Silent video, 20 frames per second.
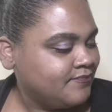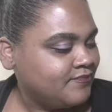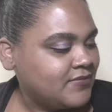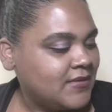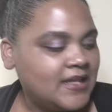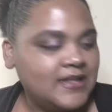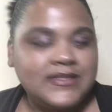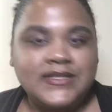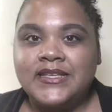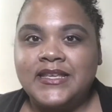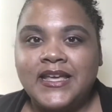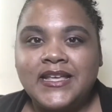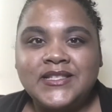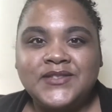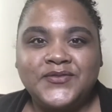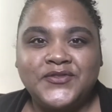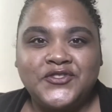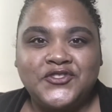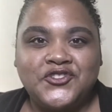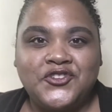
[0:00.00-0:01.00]
It's a yes
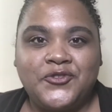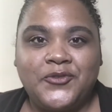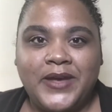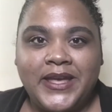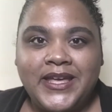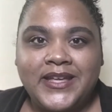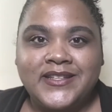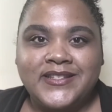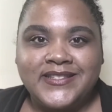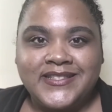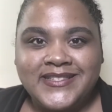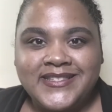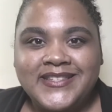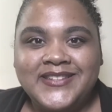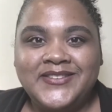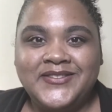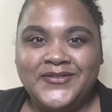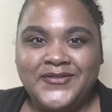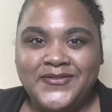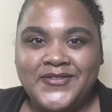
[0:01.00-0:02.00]
for Joann's.
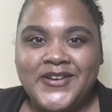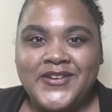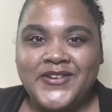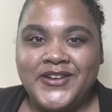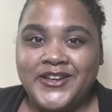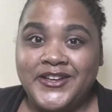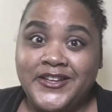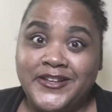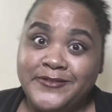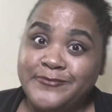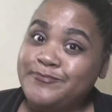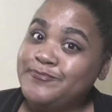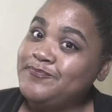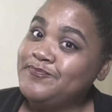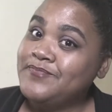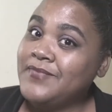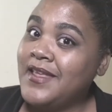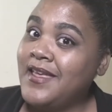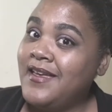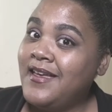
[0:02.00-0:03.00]
Very good.
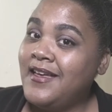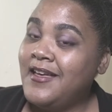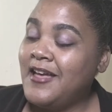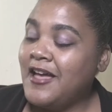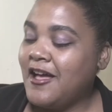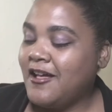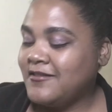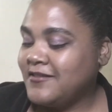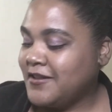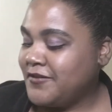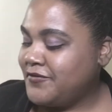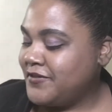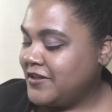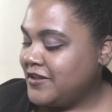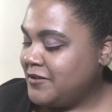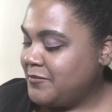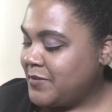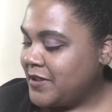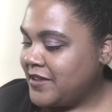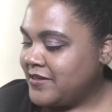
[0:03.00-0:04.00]
I'll
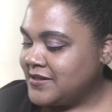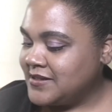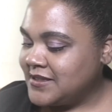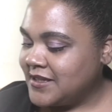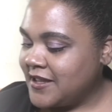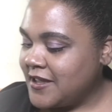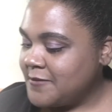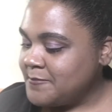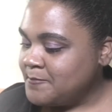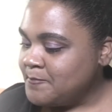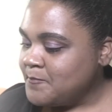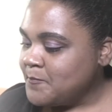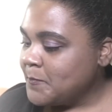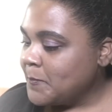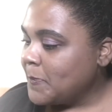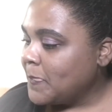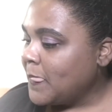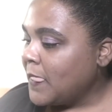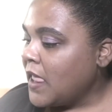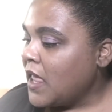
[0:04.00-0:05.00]
definitely buy this again.
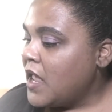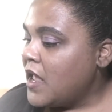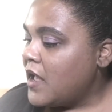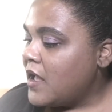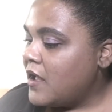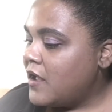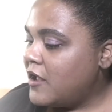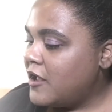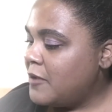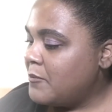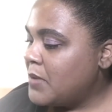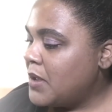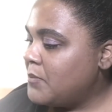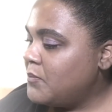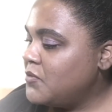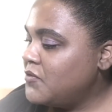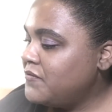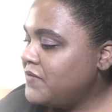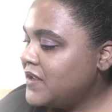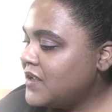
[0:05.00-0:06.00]

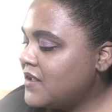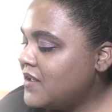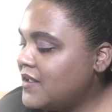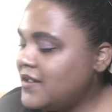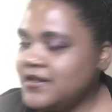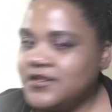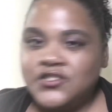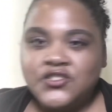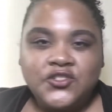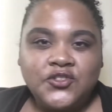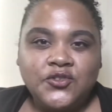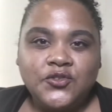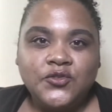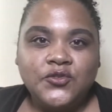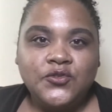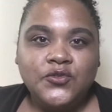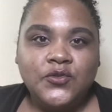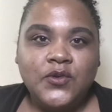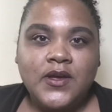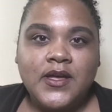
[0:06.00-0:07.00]
Moving on
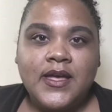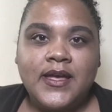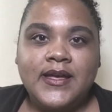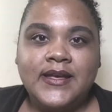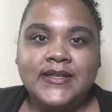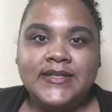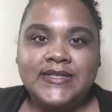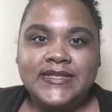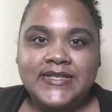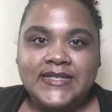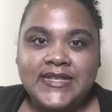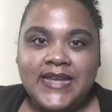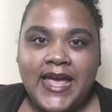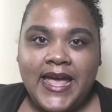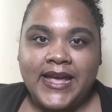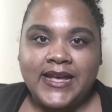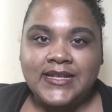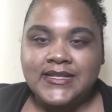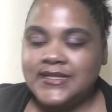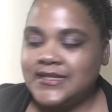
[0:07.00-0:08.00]
to
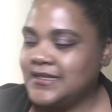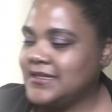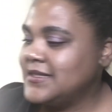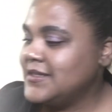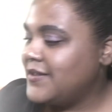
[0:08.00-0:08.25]
snacks.